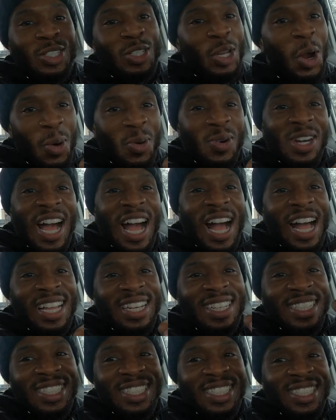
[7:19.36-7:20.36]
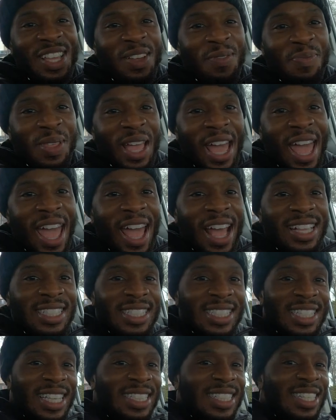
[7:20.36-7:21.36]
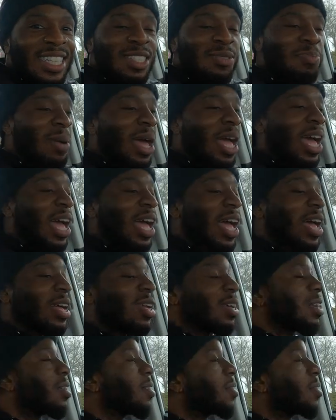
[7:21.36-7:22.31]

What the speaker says: Do not skip the ads. Let's get to this bag.